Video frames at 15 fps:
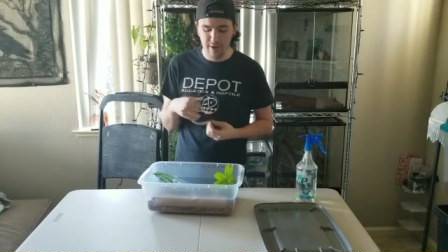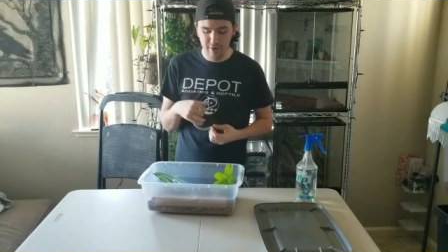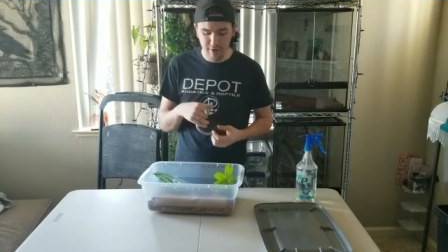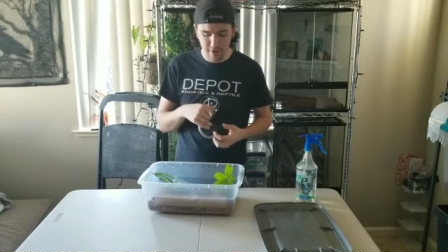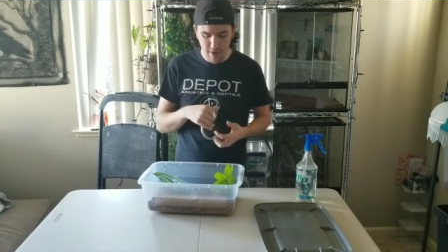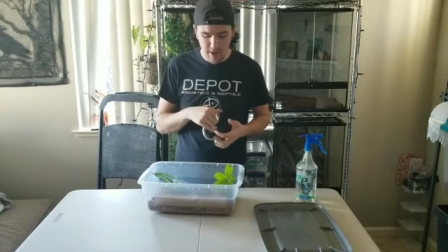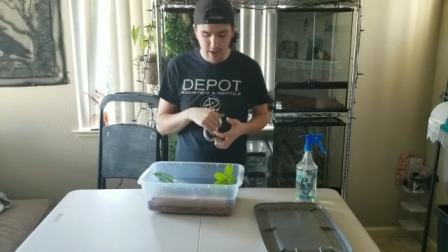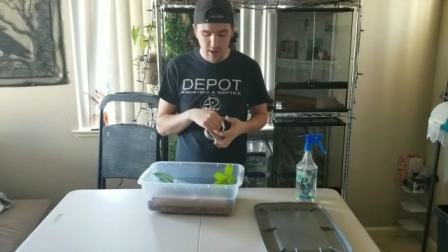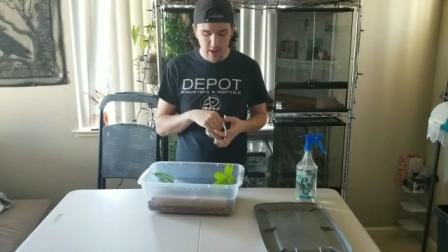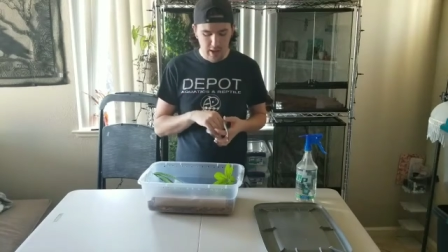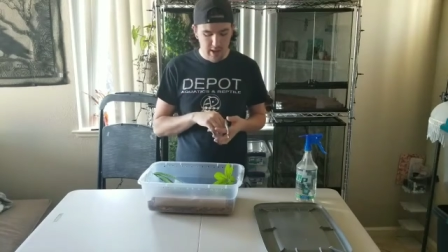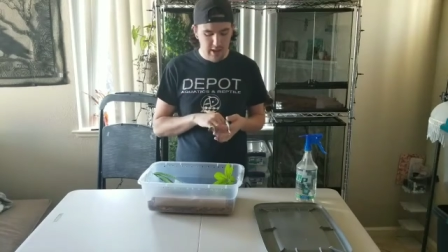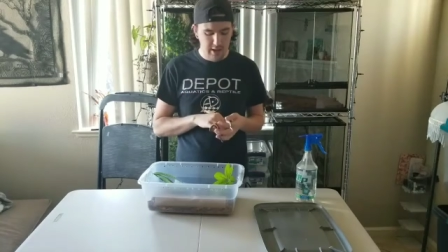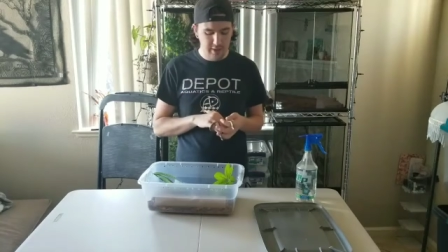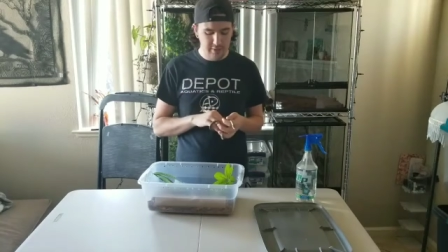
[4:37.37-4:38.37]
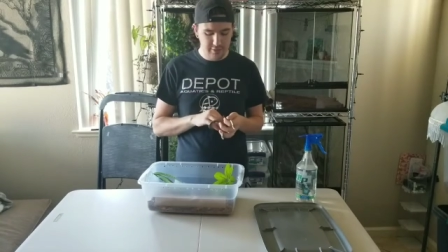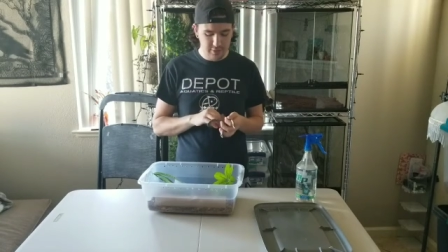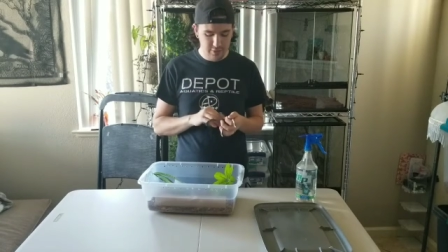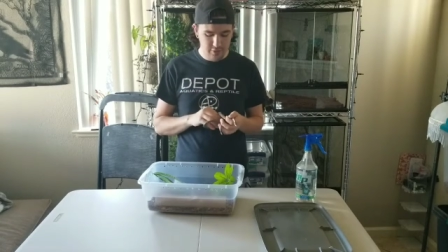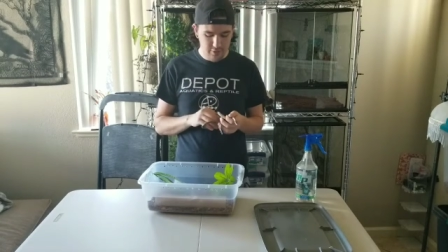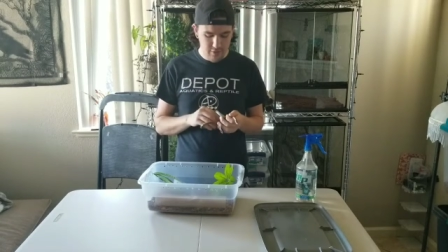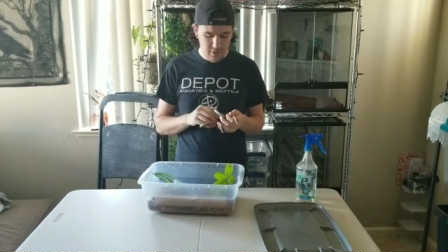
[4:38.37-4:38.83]
her out. Uh,
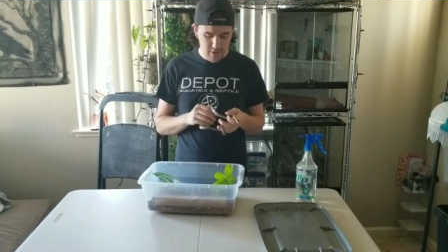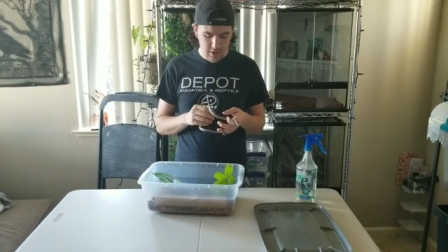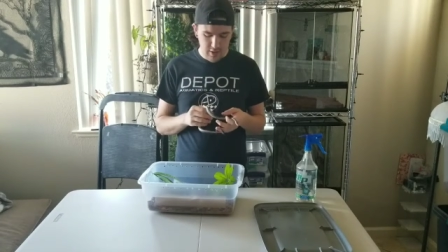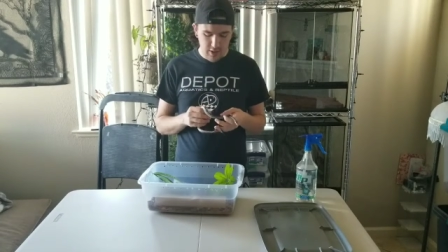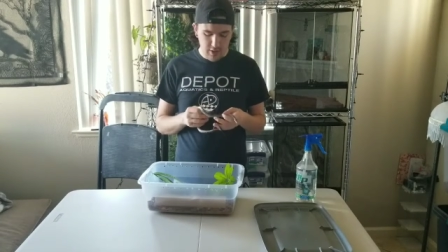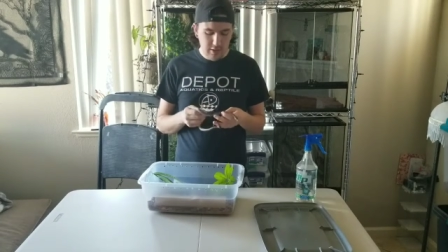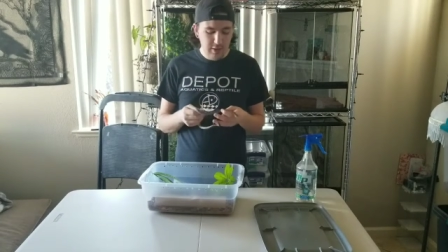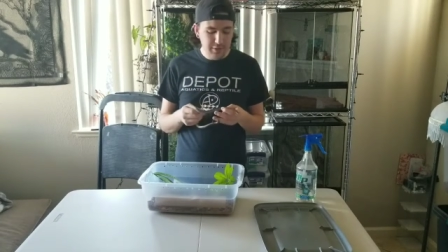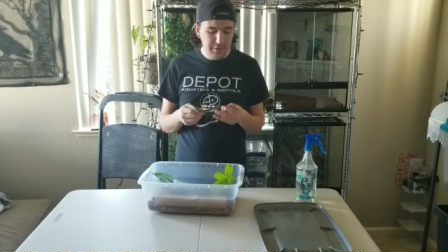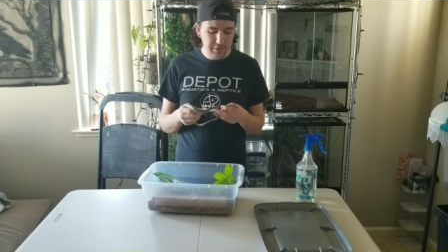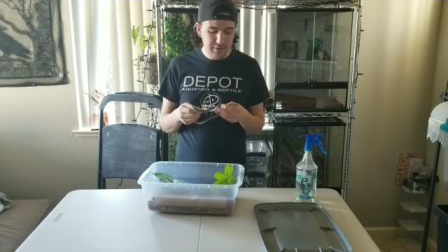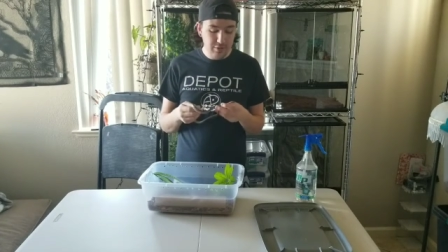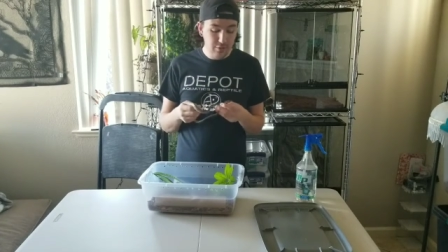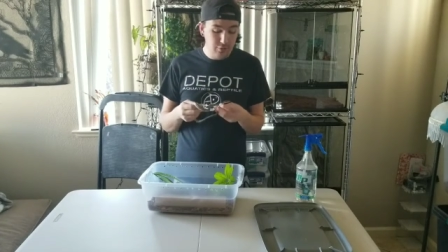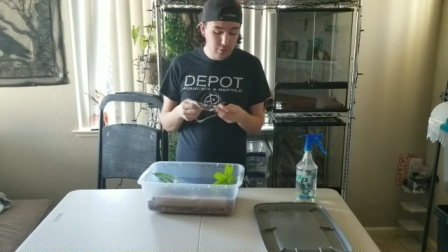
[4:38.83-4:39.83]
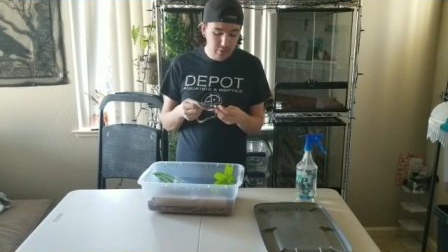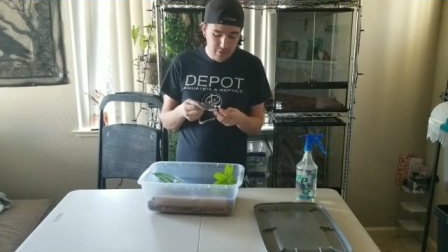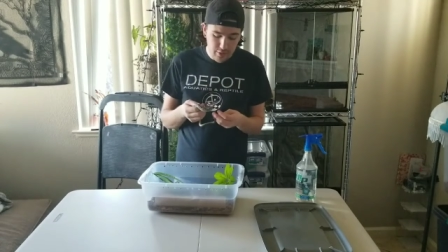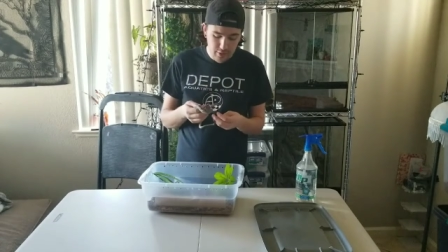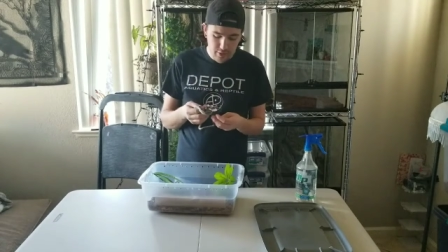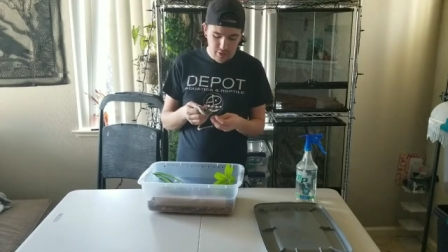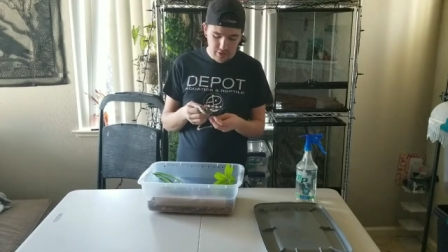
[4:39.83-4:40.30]
so nothing's new
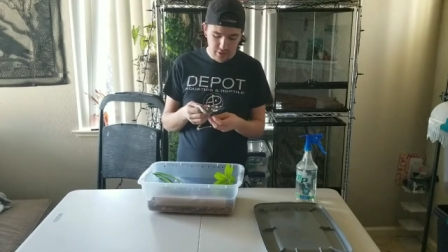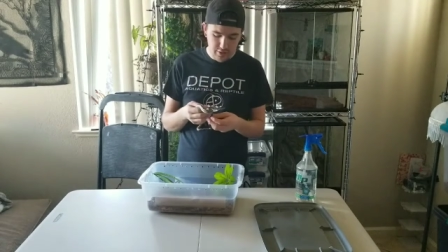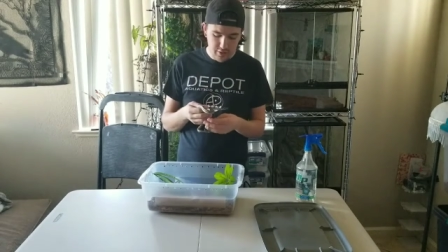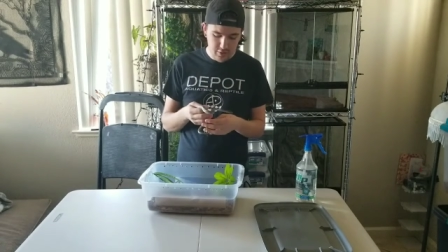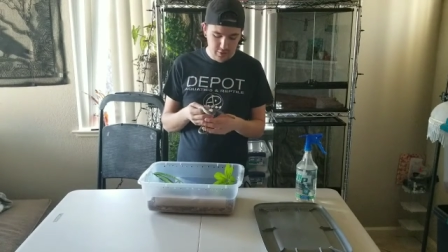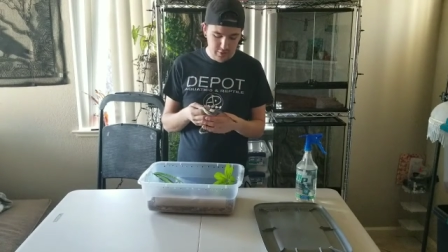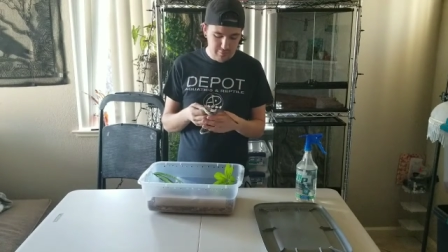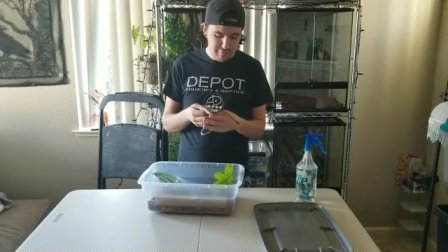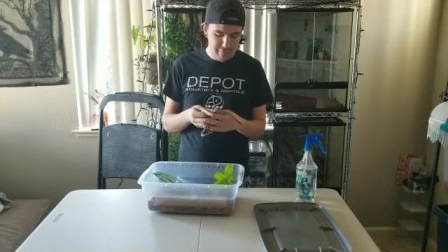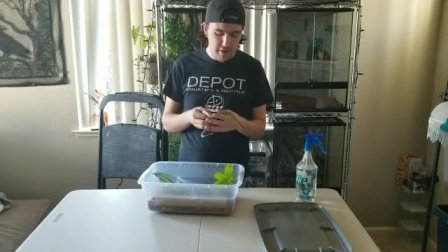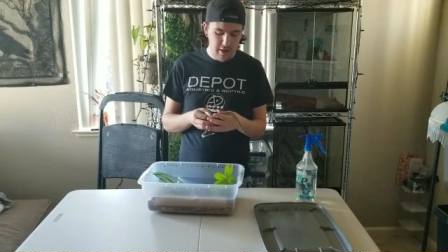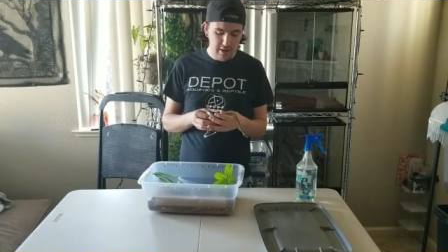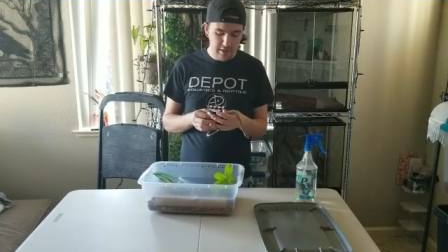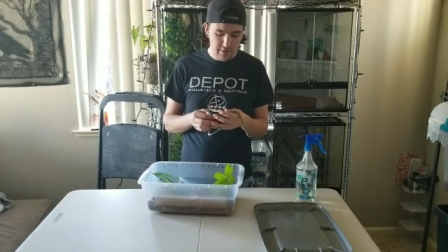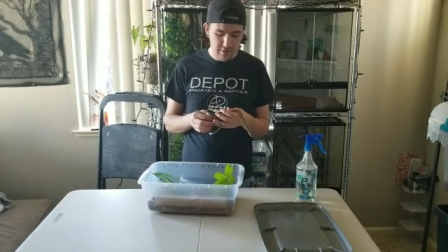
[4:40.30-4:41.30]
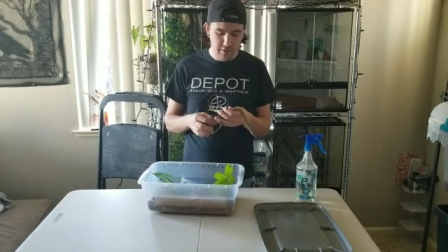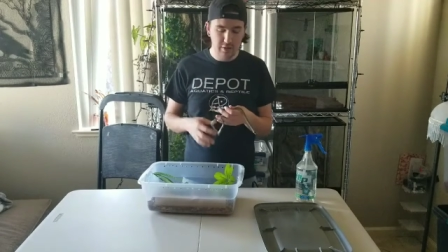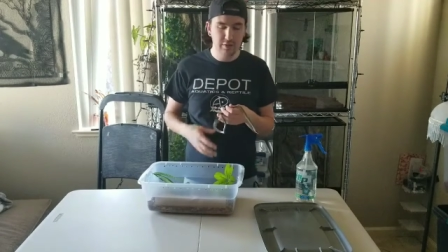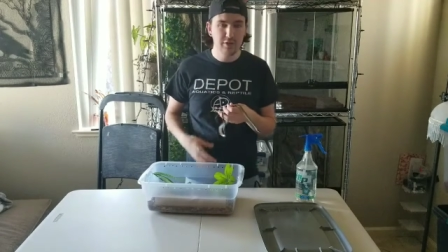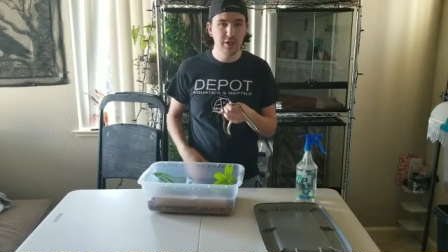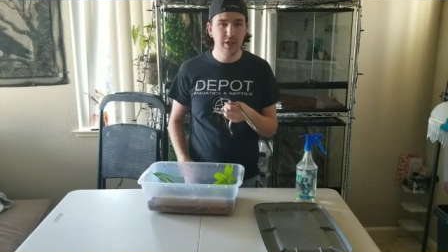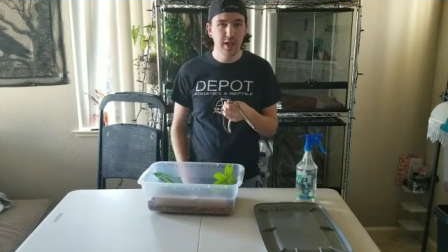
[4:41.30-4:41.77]
with her. She's doing fine. You
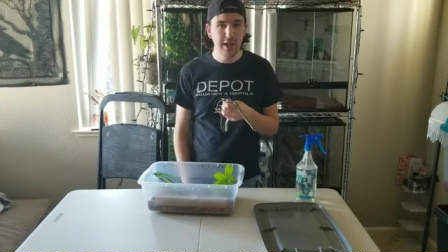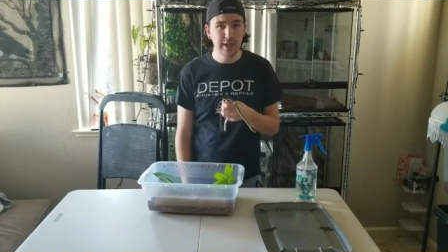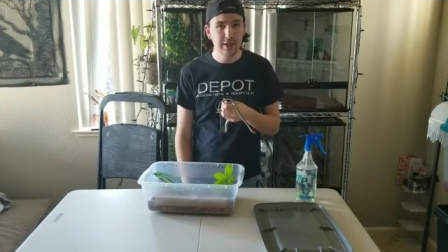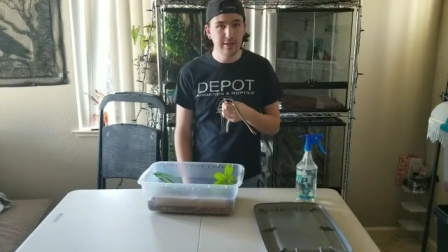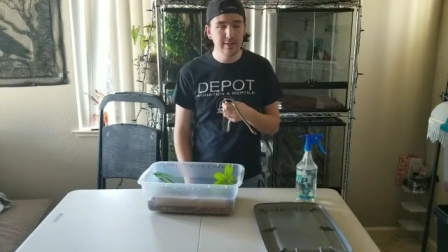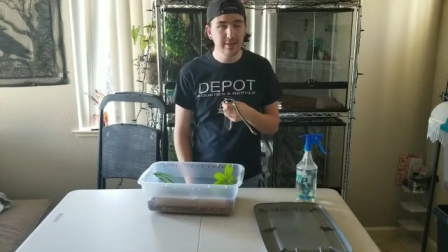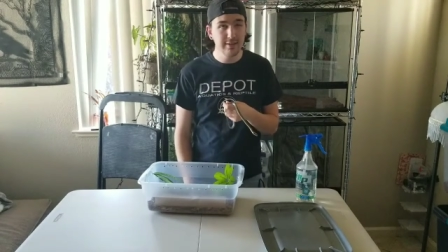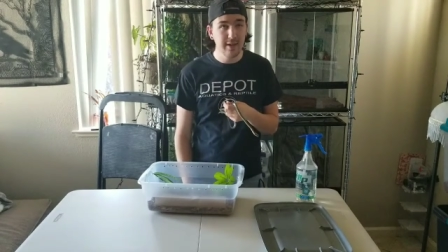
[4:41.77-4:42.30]
know, she ate